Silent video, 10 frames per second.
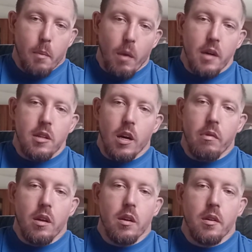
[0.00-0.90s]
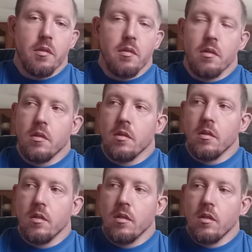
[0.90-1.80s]
my thing of it is,
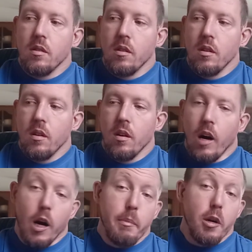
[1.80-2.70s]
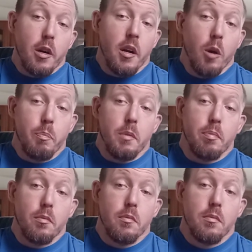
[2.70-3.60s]
I'm here to help
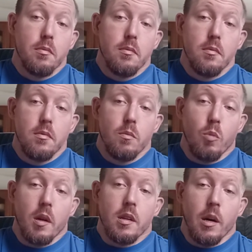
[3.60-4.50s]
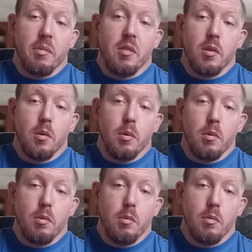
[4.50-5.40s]
people when it comes to,
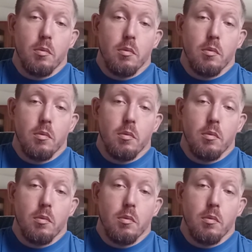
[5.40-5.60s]
you